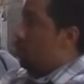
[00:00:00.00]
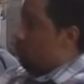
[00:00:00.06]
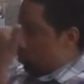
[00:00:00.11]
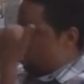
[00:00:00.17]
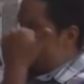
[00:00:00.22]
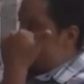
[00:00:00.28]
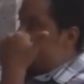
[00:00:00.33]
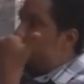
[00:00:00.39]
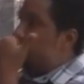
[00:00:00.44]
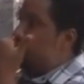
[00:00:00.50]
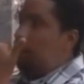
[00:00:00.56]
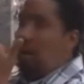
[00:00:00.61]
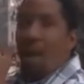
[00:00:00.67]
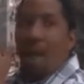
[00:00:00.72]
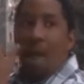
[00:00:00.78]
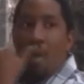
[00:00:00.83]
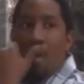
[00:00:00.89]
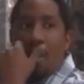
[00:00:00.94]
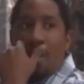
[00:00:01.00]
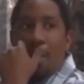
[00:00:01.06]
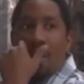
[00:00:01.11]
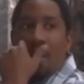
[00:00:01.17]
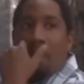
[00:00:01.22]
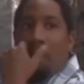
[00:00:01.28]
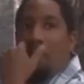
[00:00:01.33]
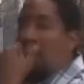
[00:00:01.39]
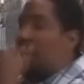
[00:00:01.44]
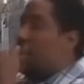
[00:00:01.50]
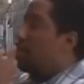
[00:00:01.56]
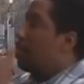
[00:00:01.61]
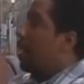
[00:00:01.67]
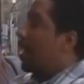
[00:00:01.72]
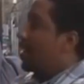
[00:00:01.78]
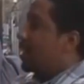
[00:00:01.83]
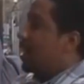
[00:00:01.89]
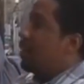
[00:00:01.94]
who's at Michigan now. But
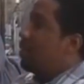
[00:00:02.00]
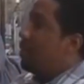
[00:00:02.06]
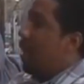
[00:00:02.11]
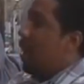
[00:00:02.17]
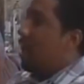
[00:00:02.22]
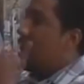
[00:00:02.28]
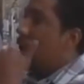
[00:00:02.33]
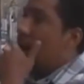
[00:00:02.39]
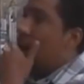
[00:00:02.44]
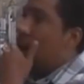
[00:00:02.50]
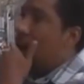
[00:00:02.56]
my teammate,